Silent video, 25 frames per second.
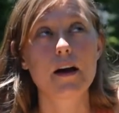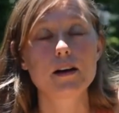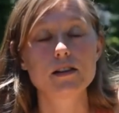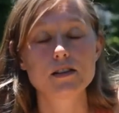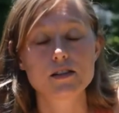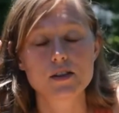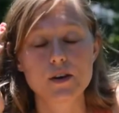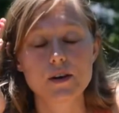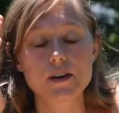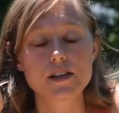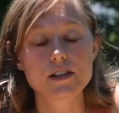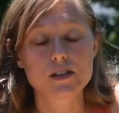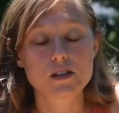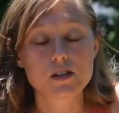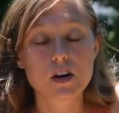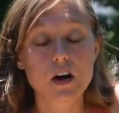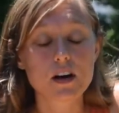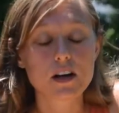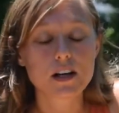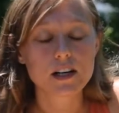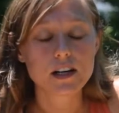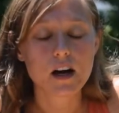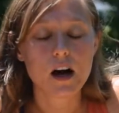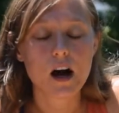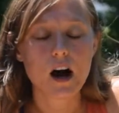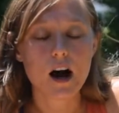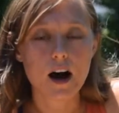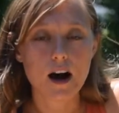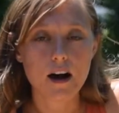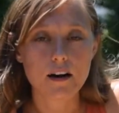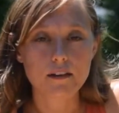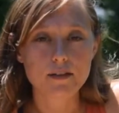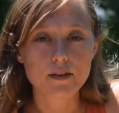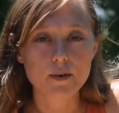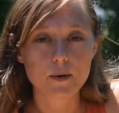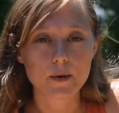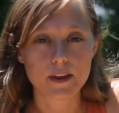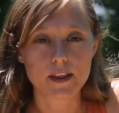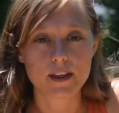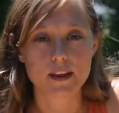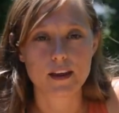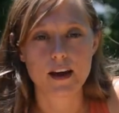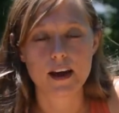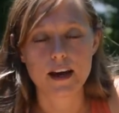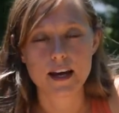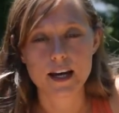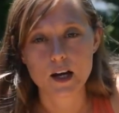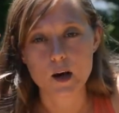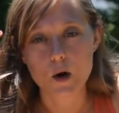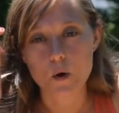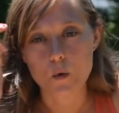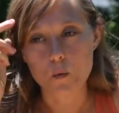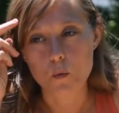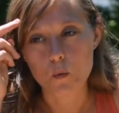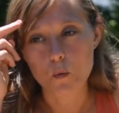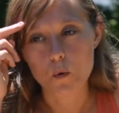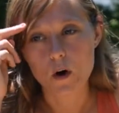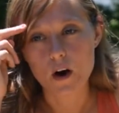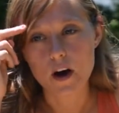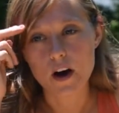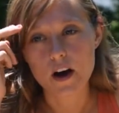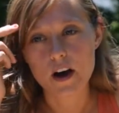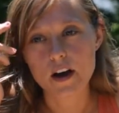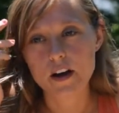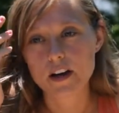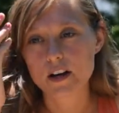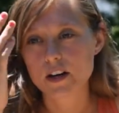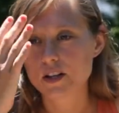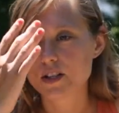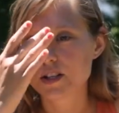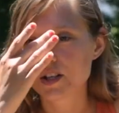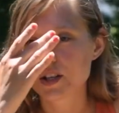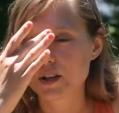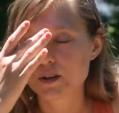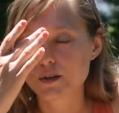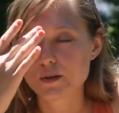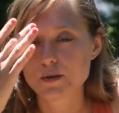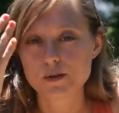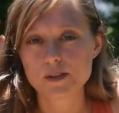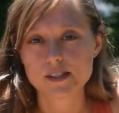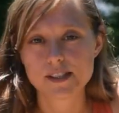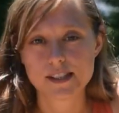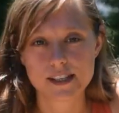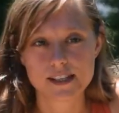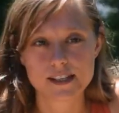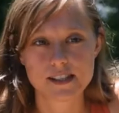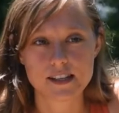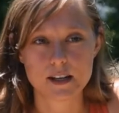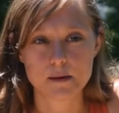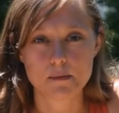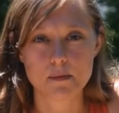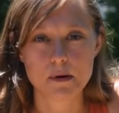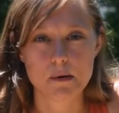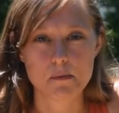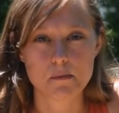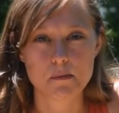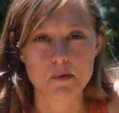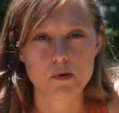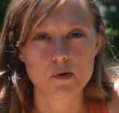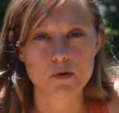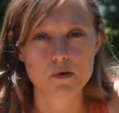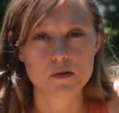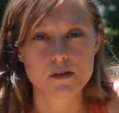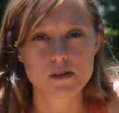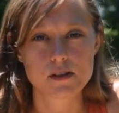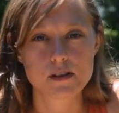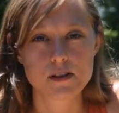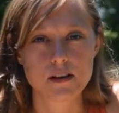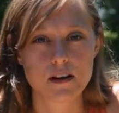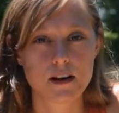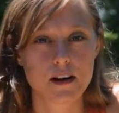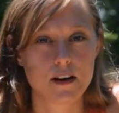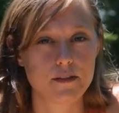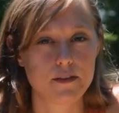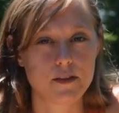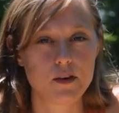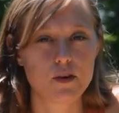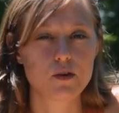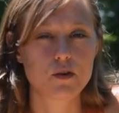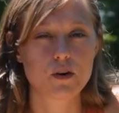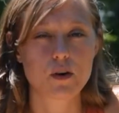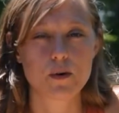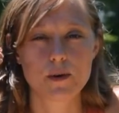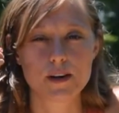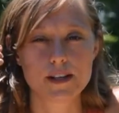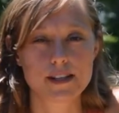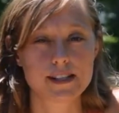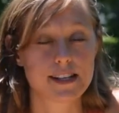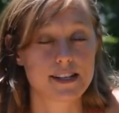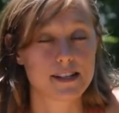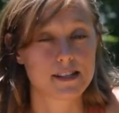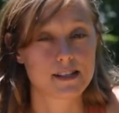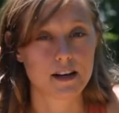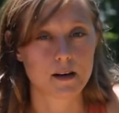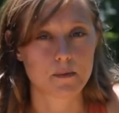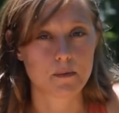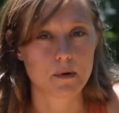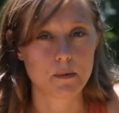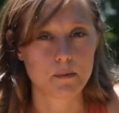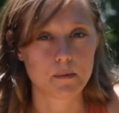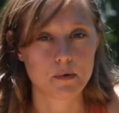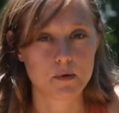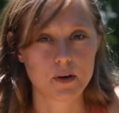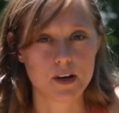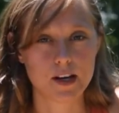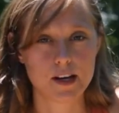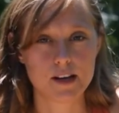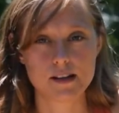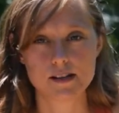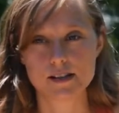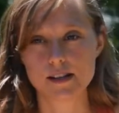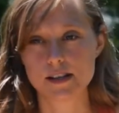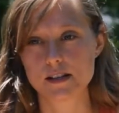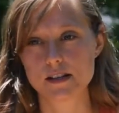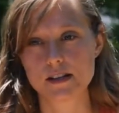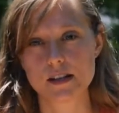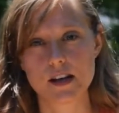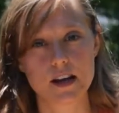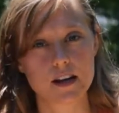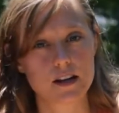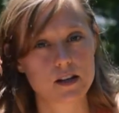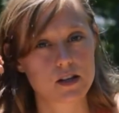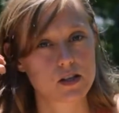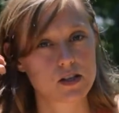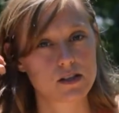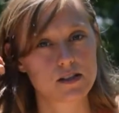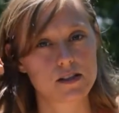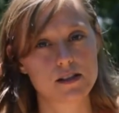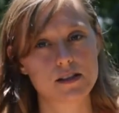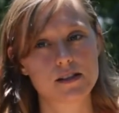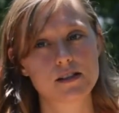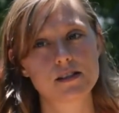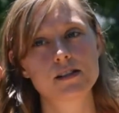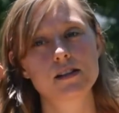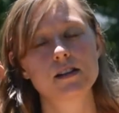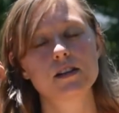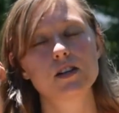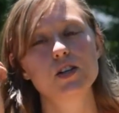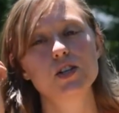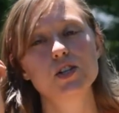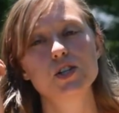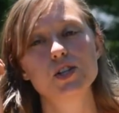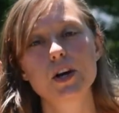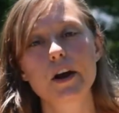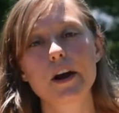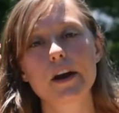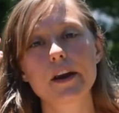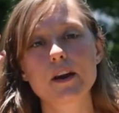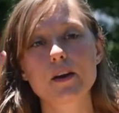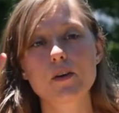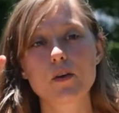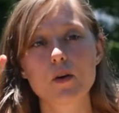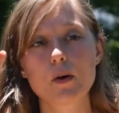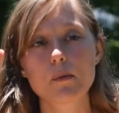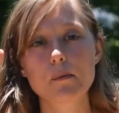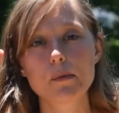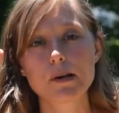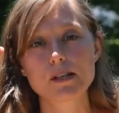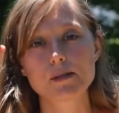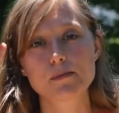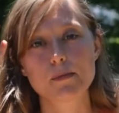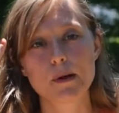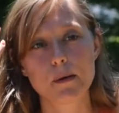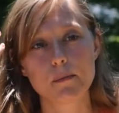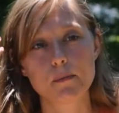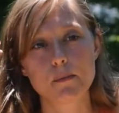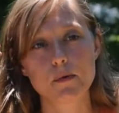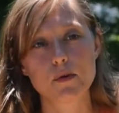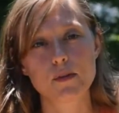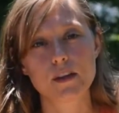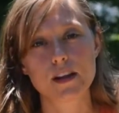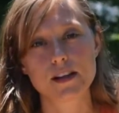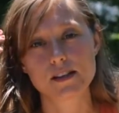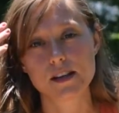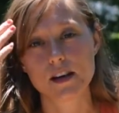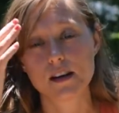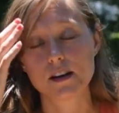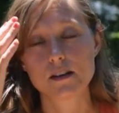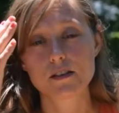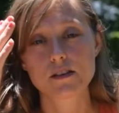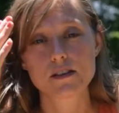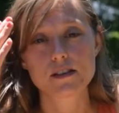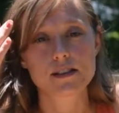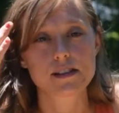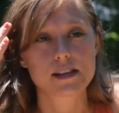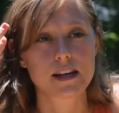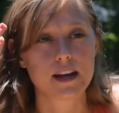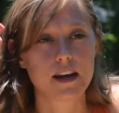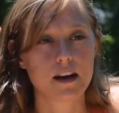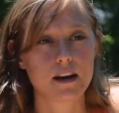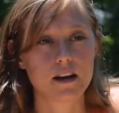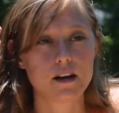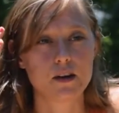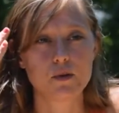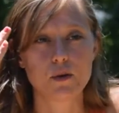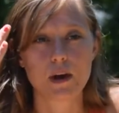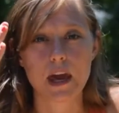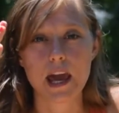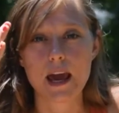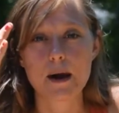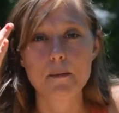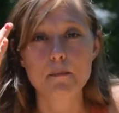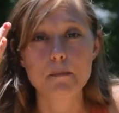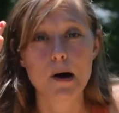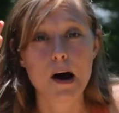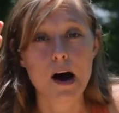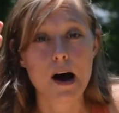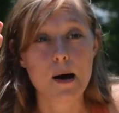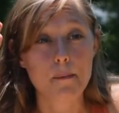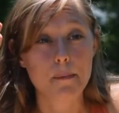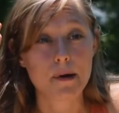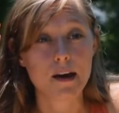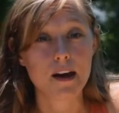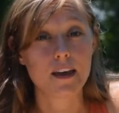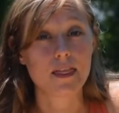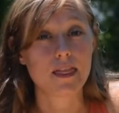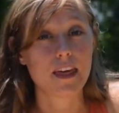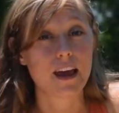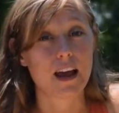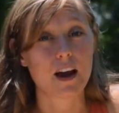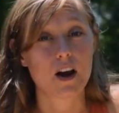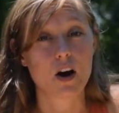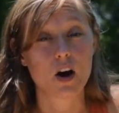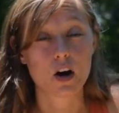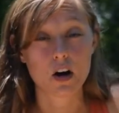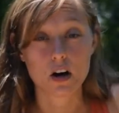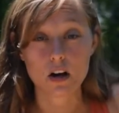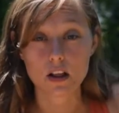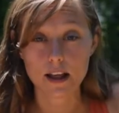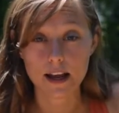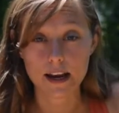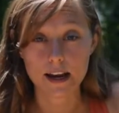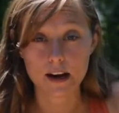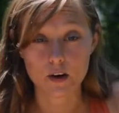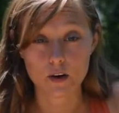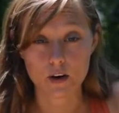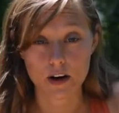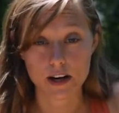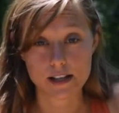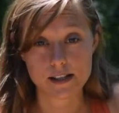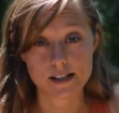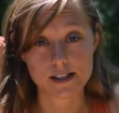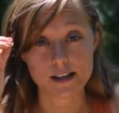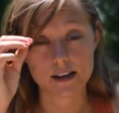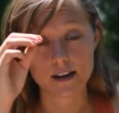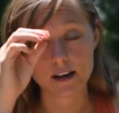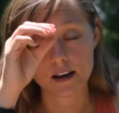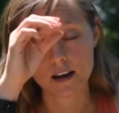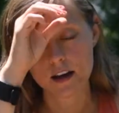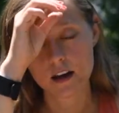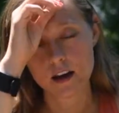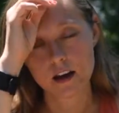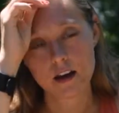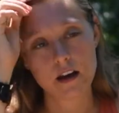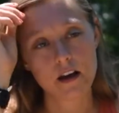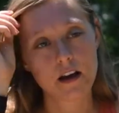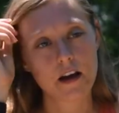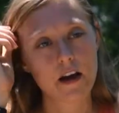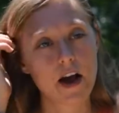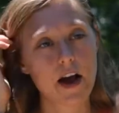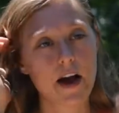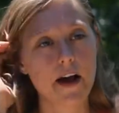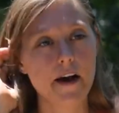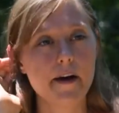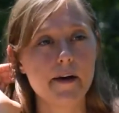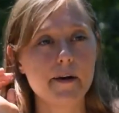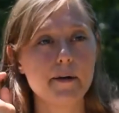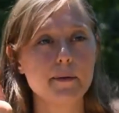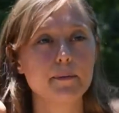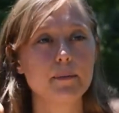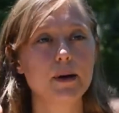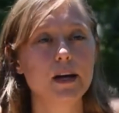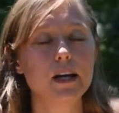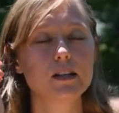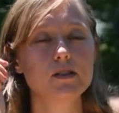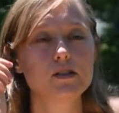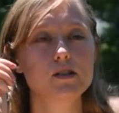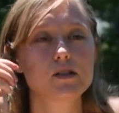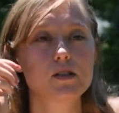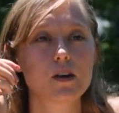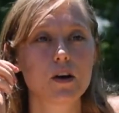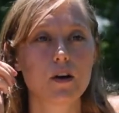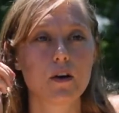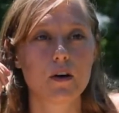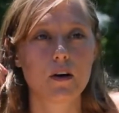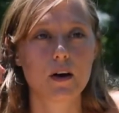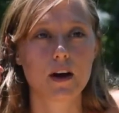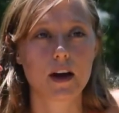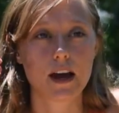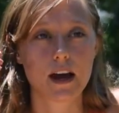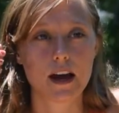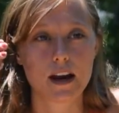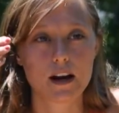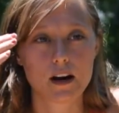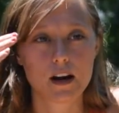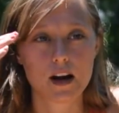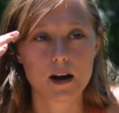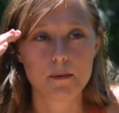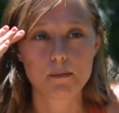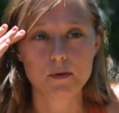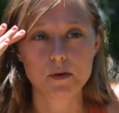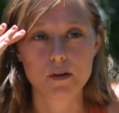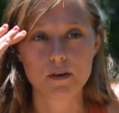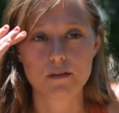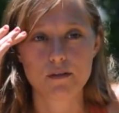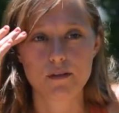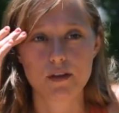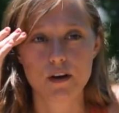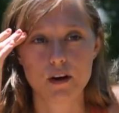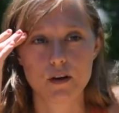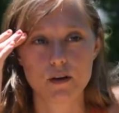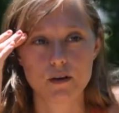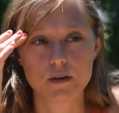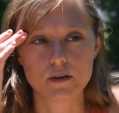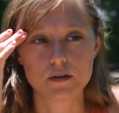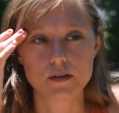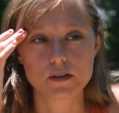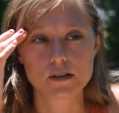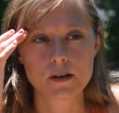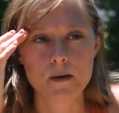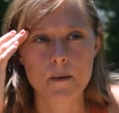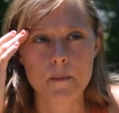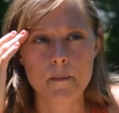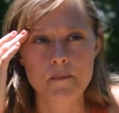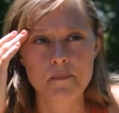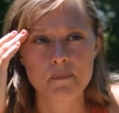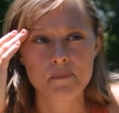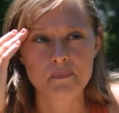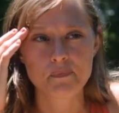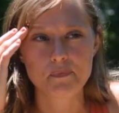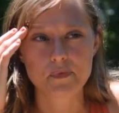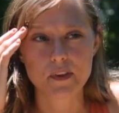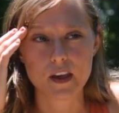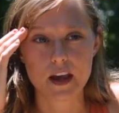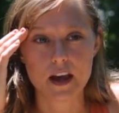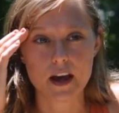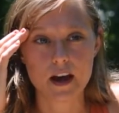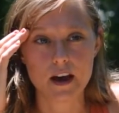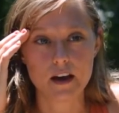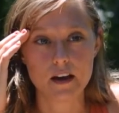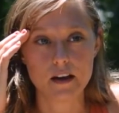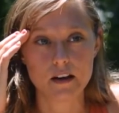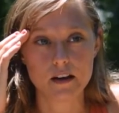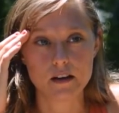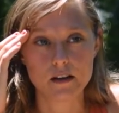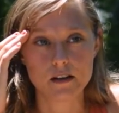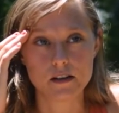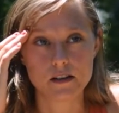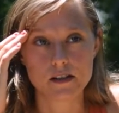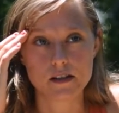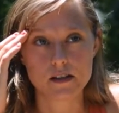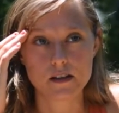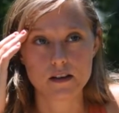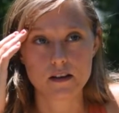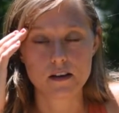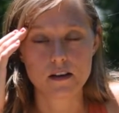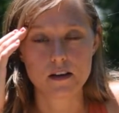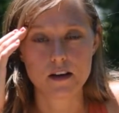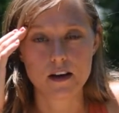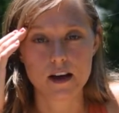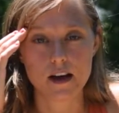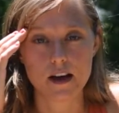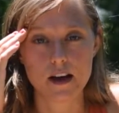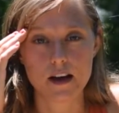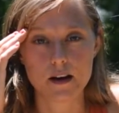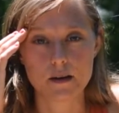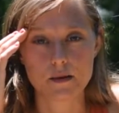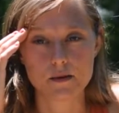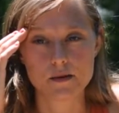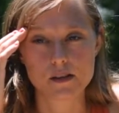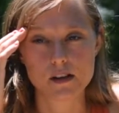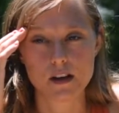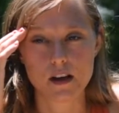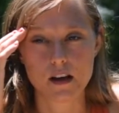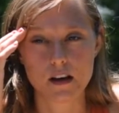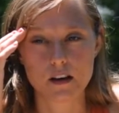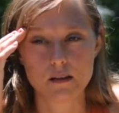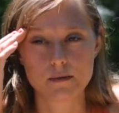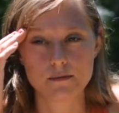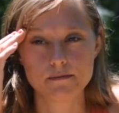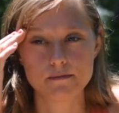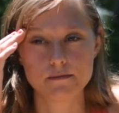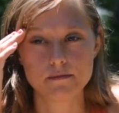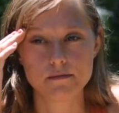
So it started off with like 1 or 2 cystic pimples. If you don't know what a cystic pimple is, it's like just this ginormous pimple that's under the skin. You can't pop it. They hurt like crazy. And so I had a couple of those, and I was like,